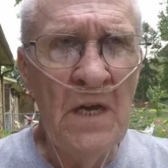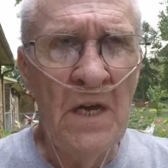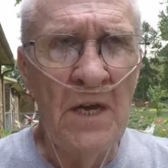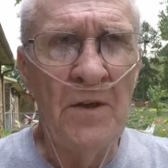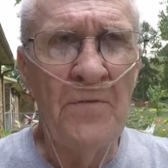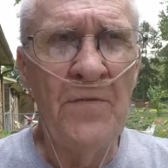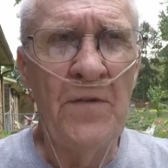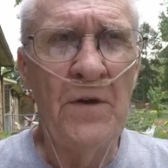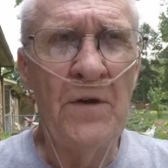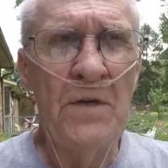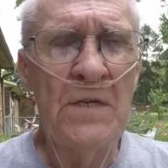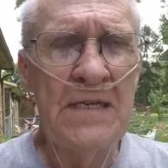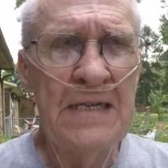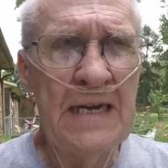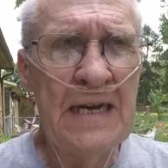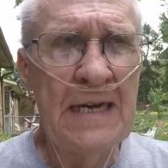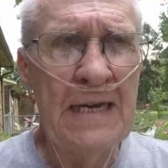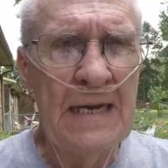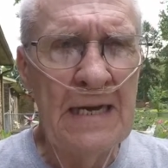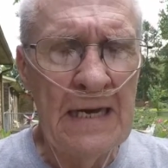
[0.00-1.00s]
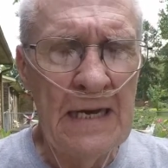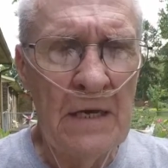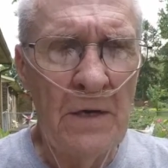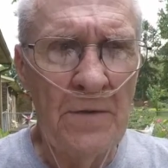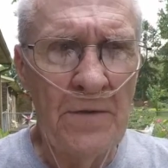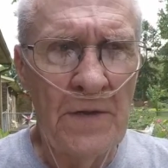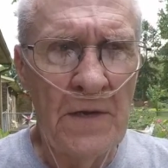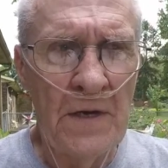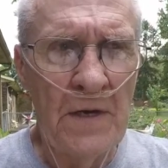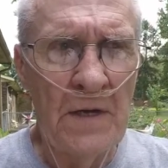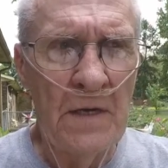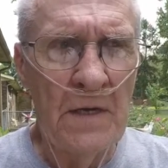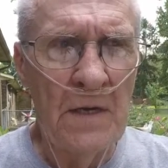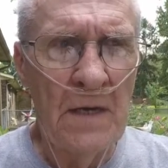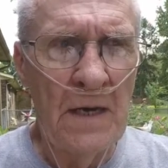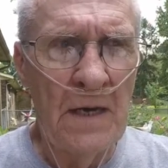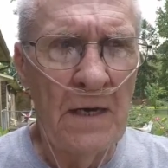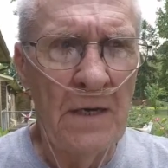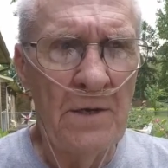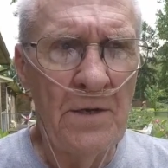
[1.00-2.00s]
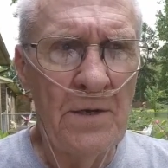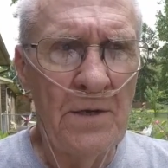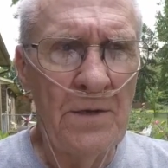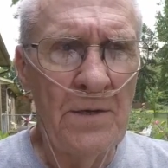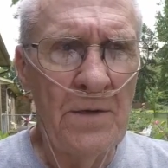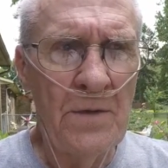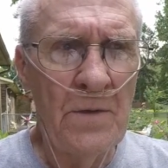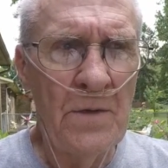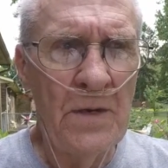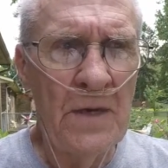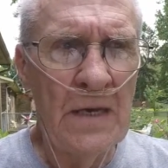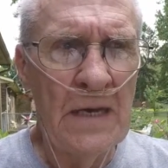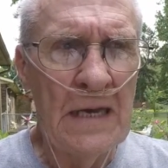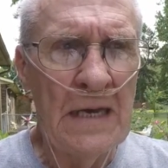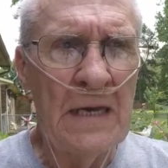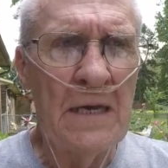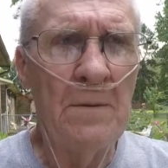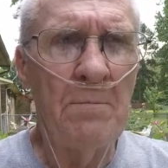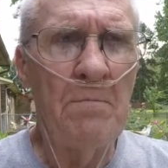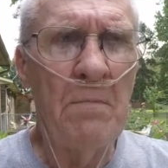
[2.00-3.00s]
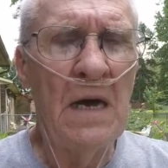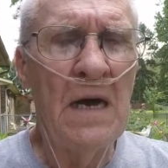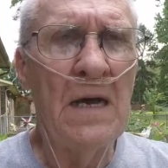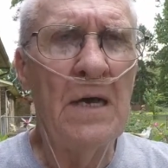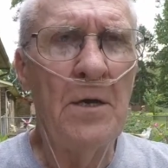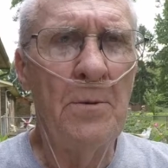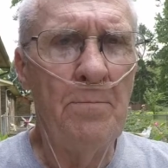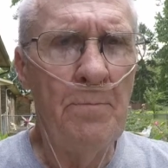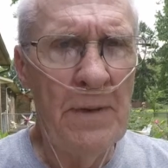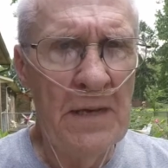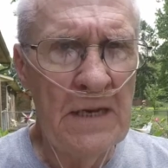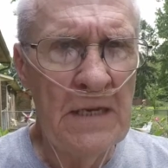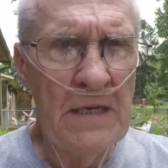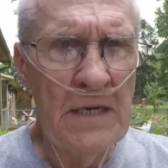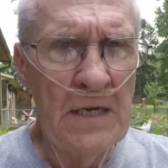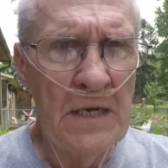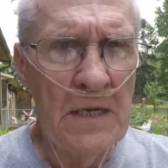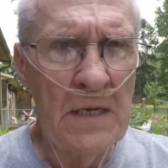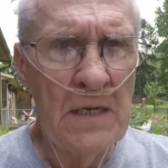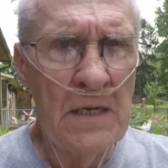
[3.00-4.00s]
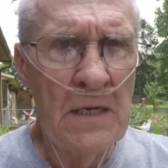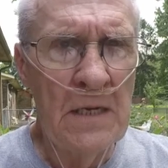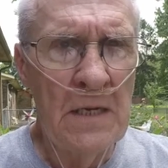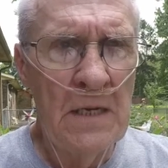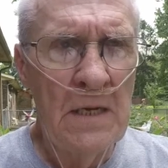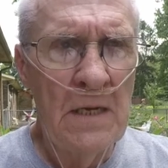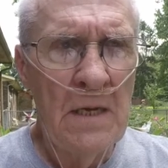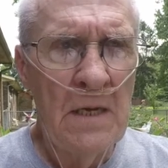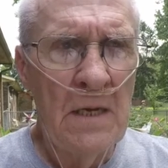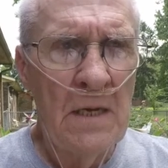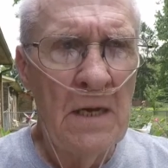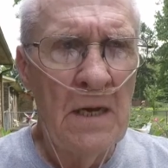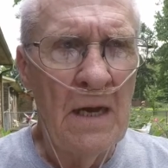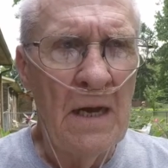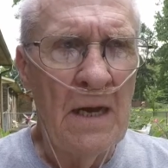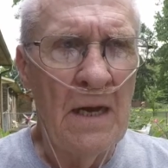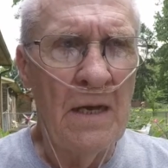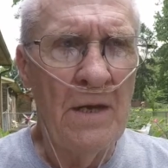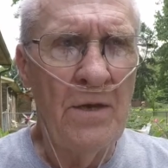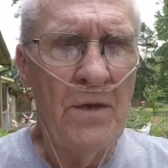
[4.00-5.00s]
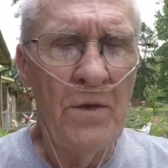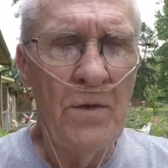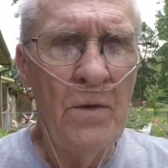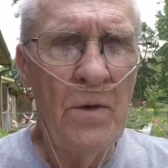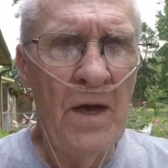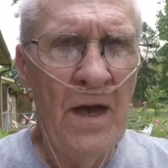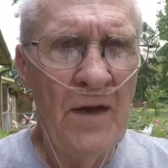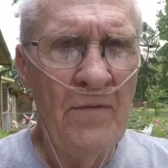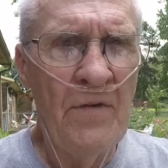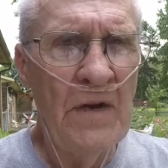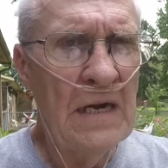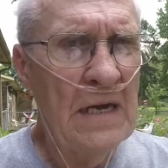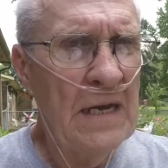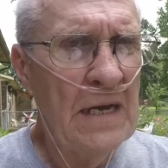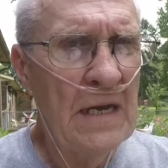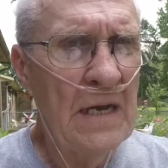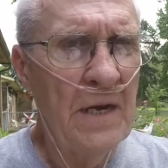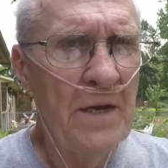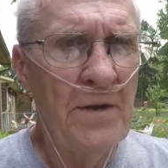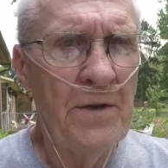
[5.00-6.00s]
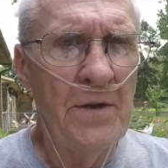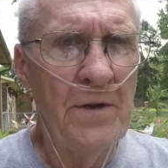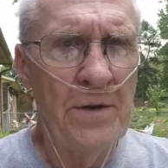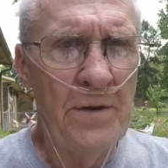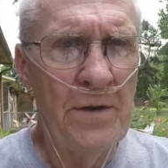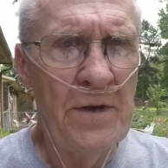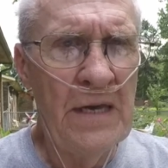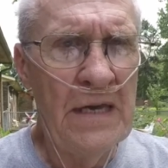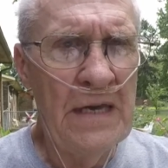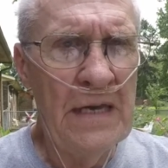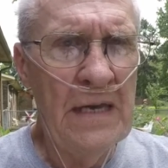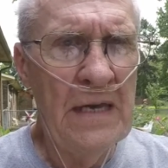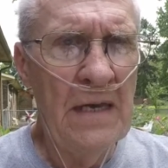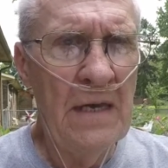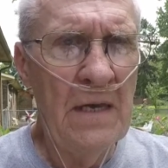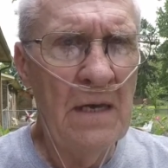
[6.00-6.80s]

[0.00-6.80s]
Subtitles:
if you're standing out there and you're doing in my opinion and you haven't got a degree